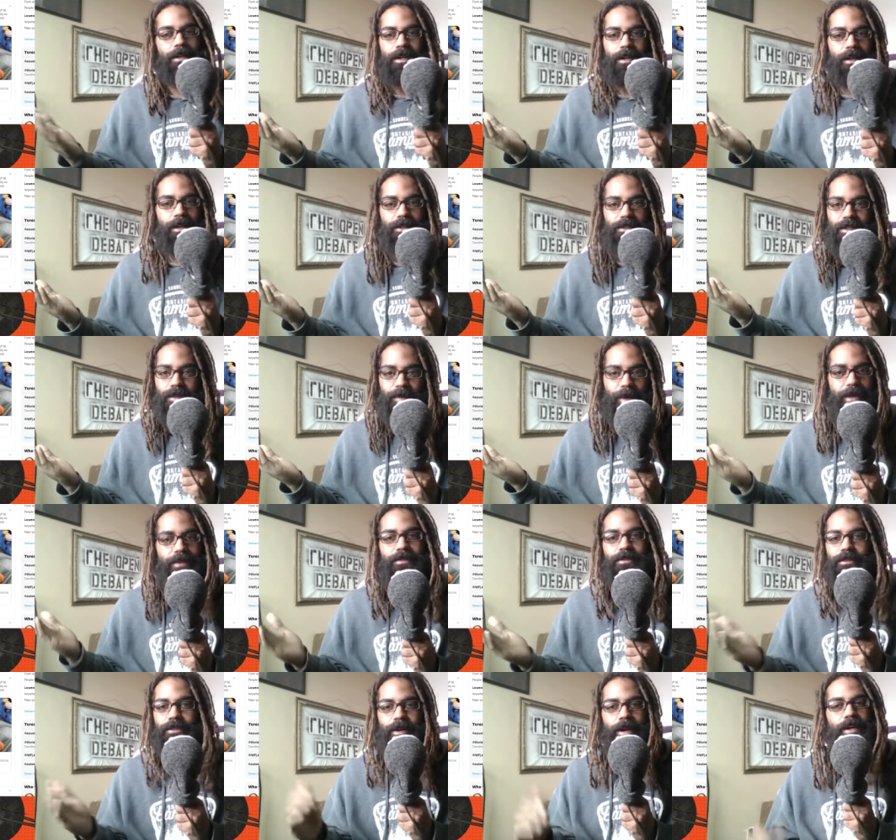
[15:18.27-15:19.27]
It's the
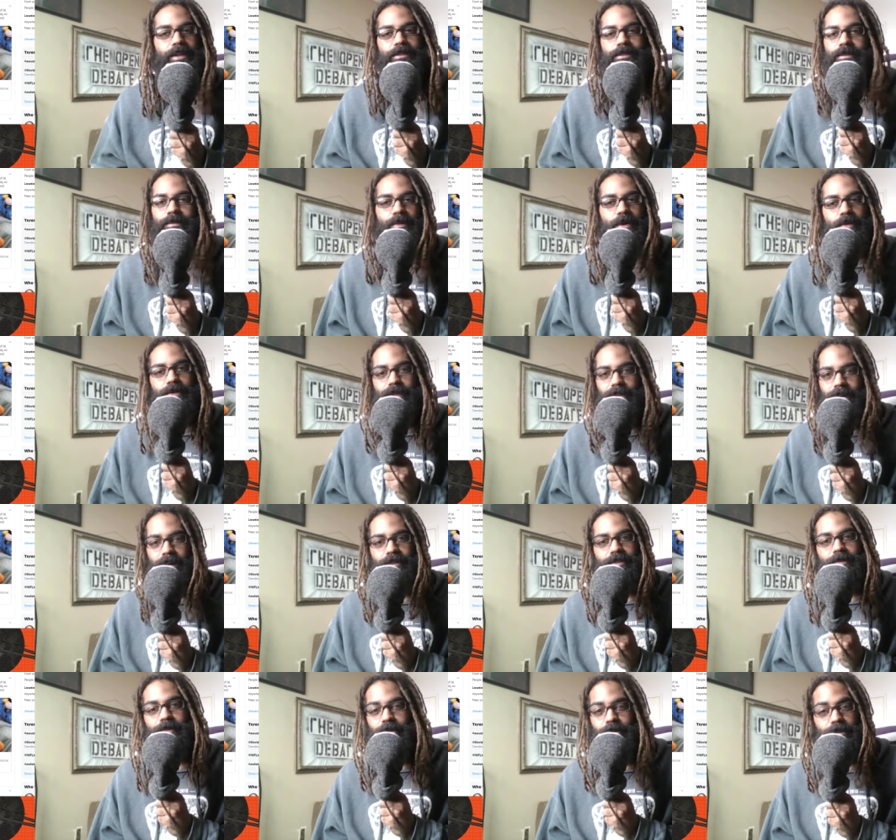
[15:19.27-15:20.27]
best, greatest, most
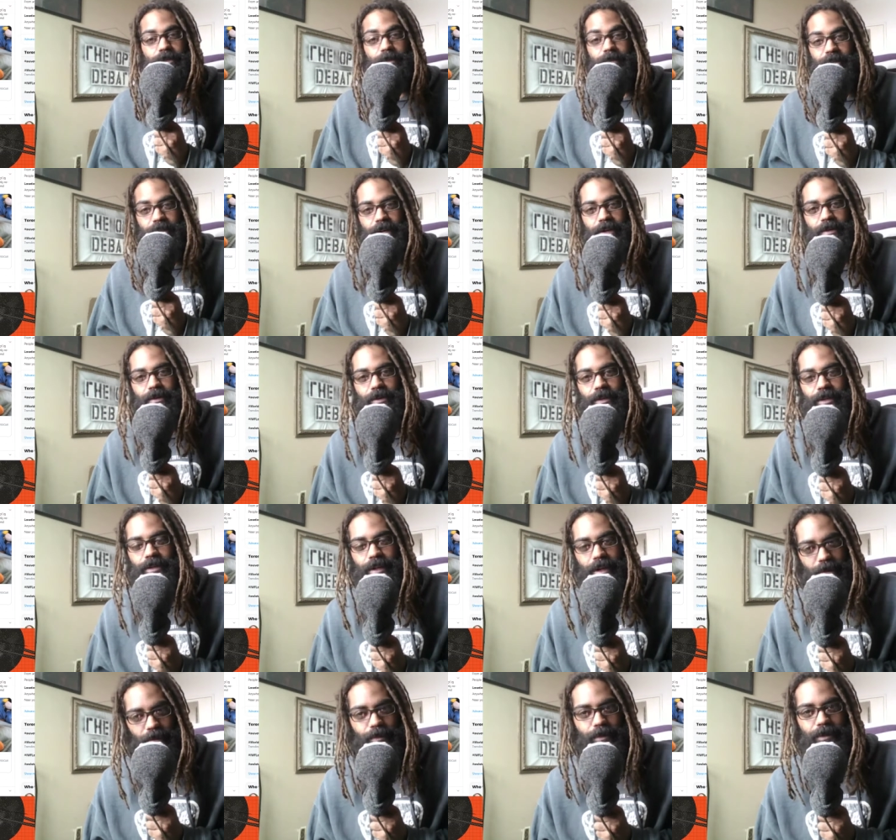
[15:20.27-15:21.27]
awesome YouTube channel in the
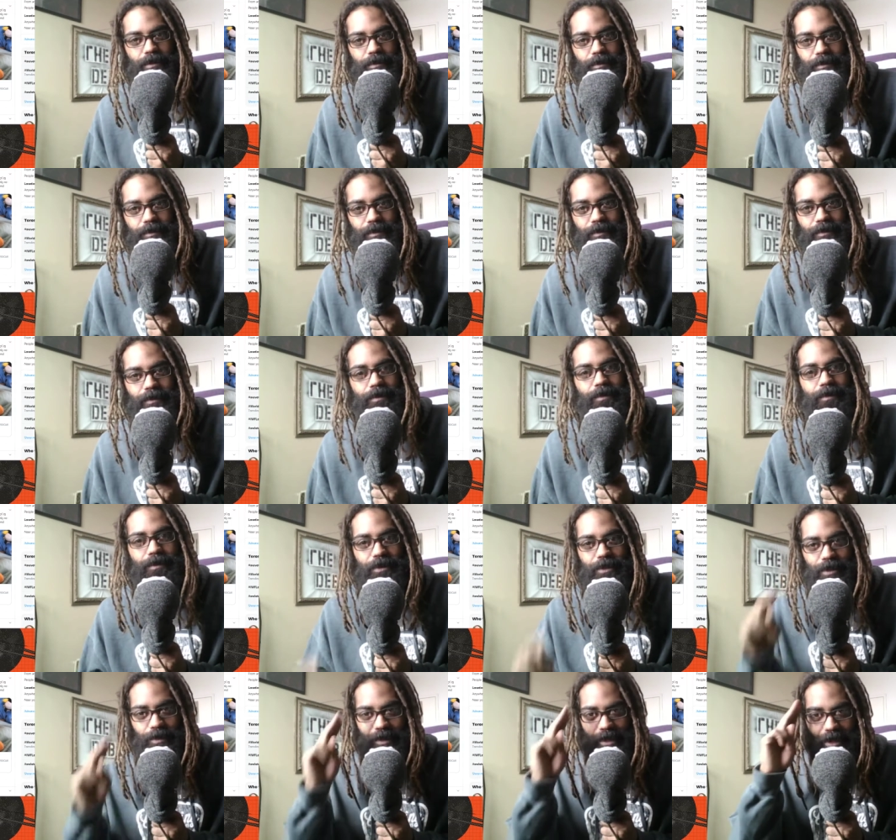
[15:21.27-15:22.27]
entire world.
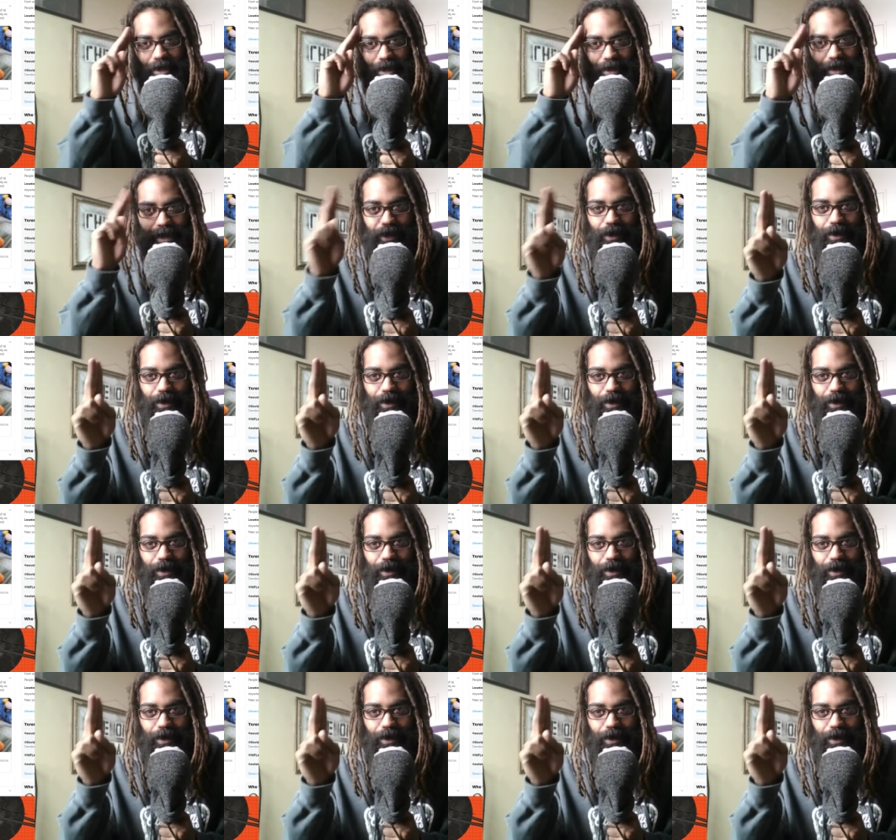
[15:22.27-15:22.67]
So be your own hero,